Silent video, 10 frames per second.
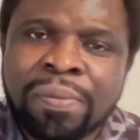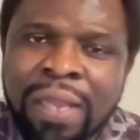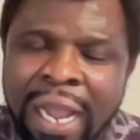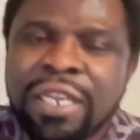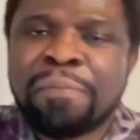
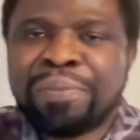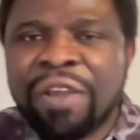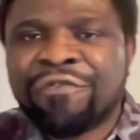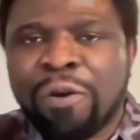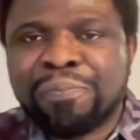I am
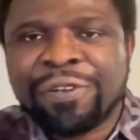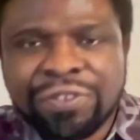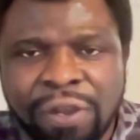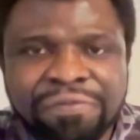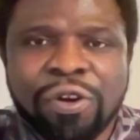praying for peace
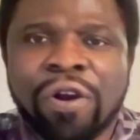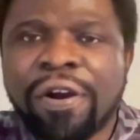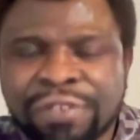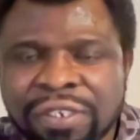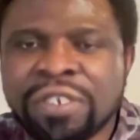of
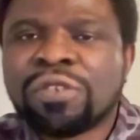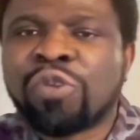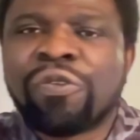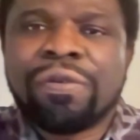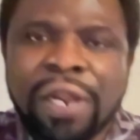God
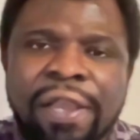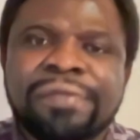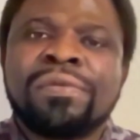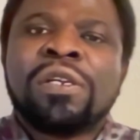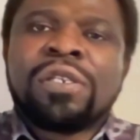to
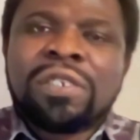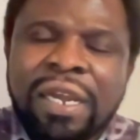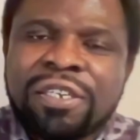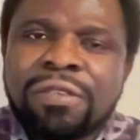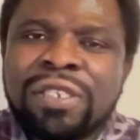reign,
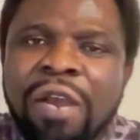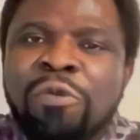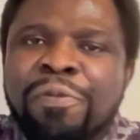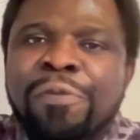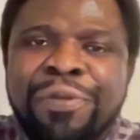that there
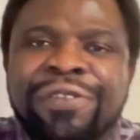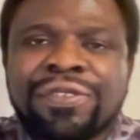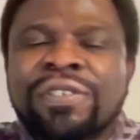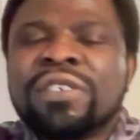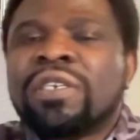will be
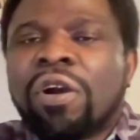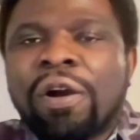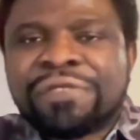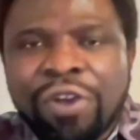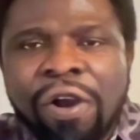peace
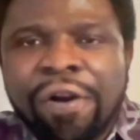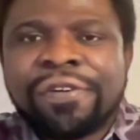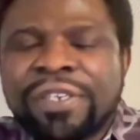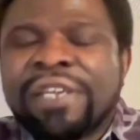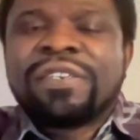of
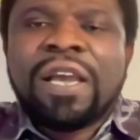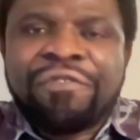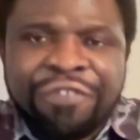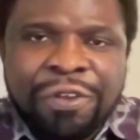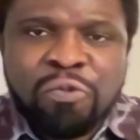God in
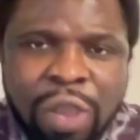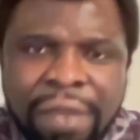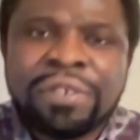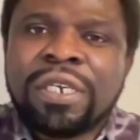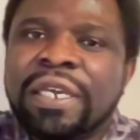everywhere,
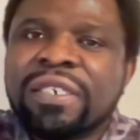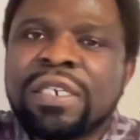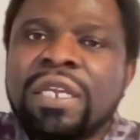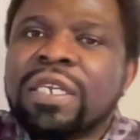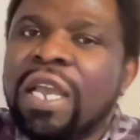
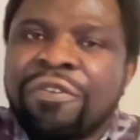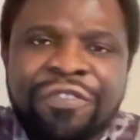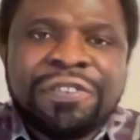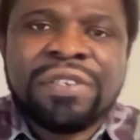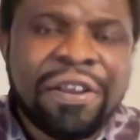in
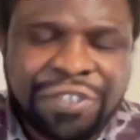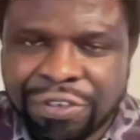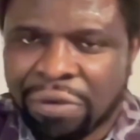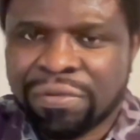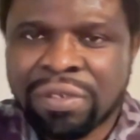every
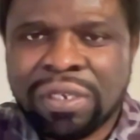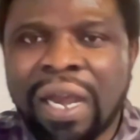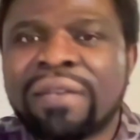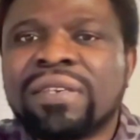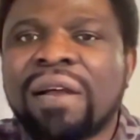nation.
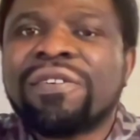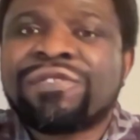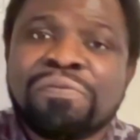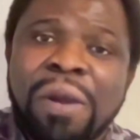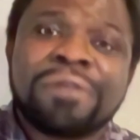And that
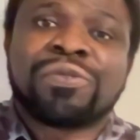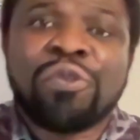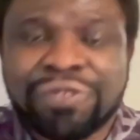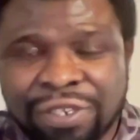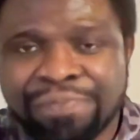is my
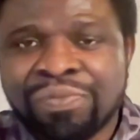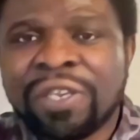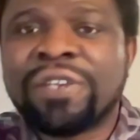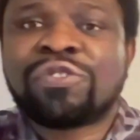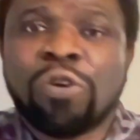duty,
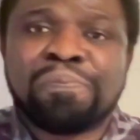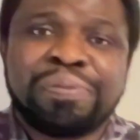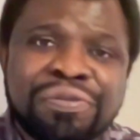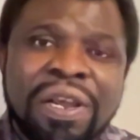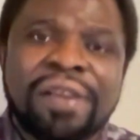is to
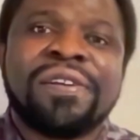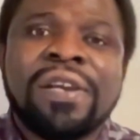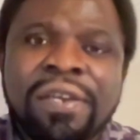pray